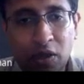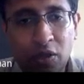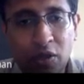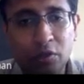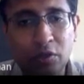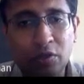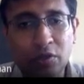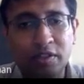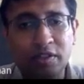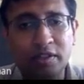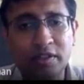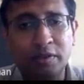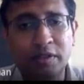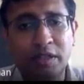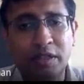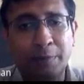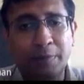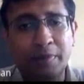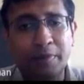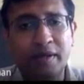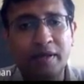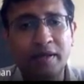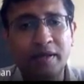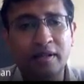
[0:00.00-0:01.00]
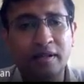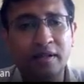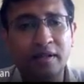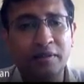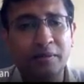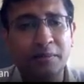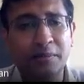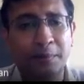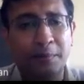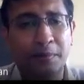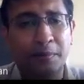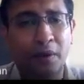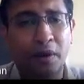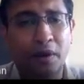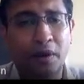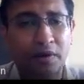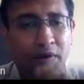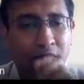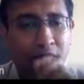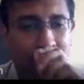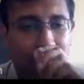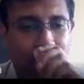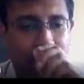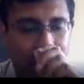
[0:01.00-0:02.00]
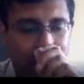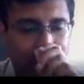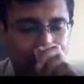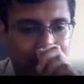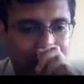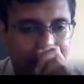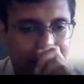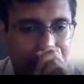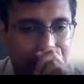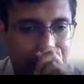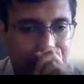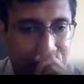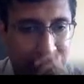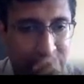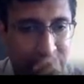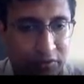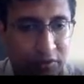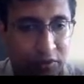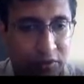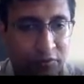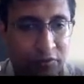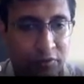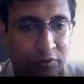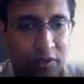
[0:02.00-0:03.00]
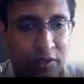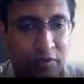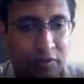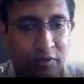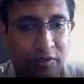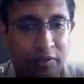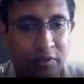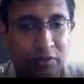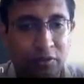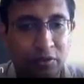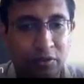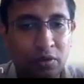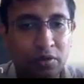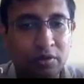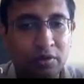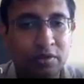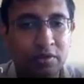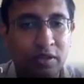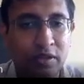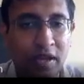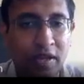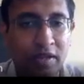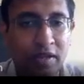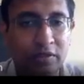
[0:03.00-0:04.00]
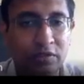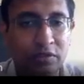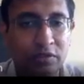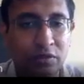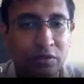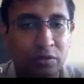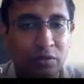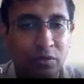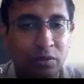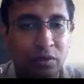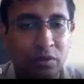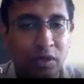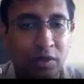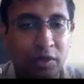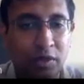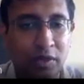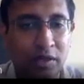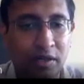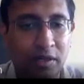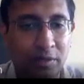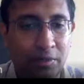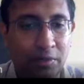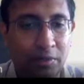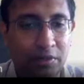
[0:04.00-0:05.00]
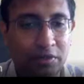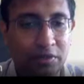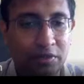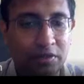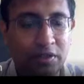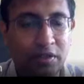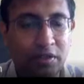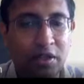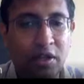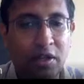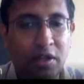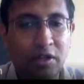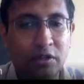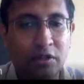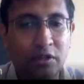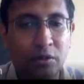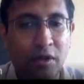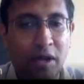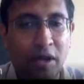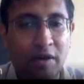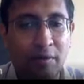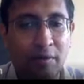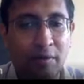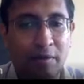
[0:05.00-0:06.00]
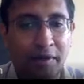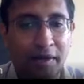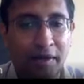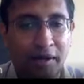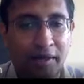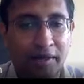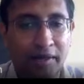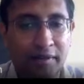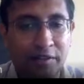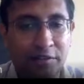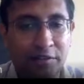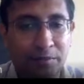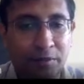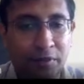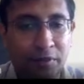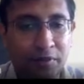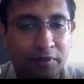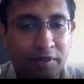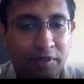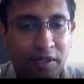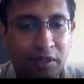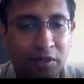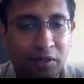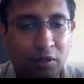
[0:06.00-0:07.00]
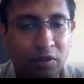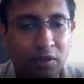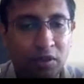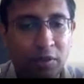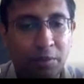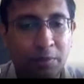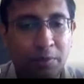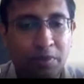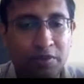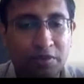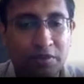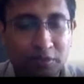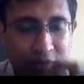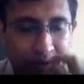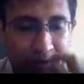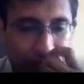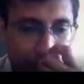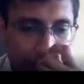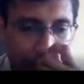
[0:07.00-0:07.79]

So this is a typical plot of how the resistance of your device looks as you cool down in temperature. You have metallic response. At low temperatures,